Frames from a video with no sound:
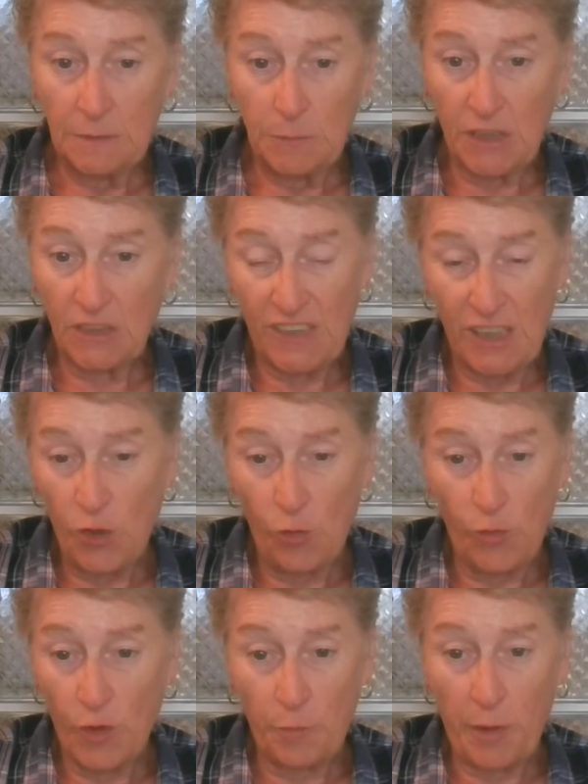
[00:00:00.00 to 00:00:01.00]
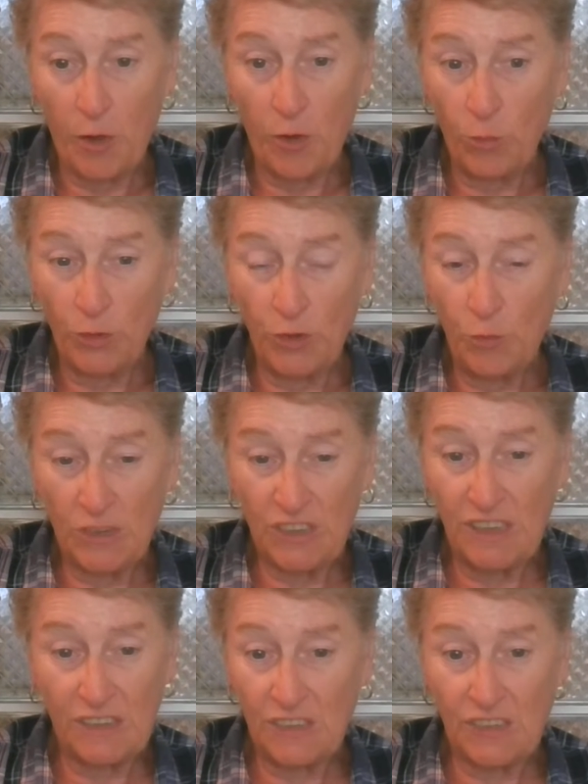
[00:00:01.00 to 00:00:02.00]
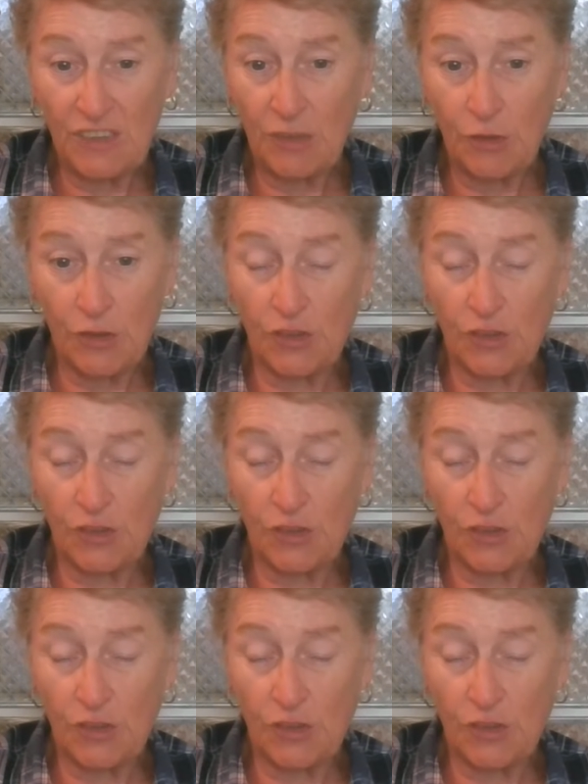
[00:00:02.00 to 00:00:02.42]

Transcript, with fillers: because they know their parent will do what's necessary